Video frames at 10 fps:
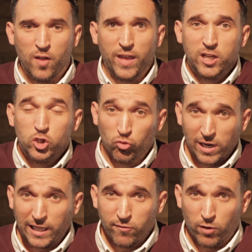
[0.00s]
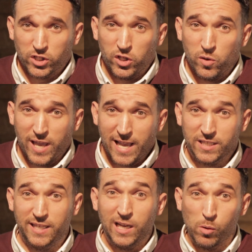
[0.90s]
that adrenaline rush that you get
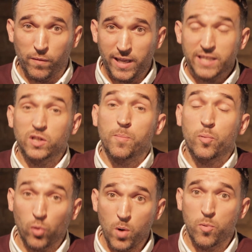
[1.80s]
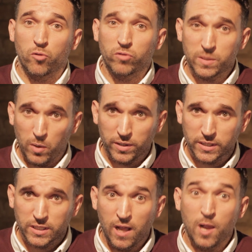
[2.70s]
to deal with it is an appropriate
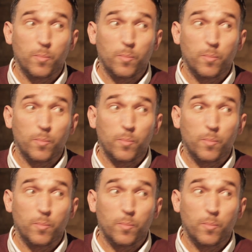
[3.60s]
response.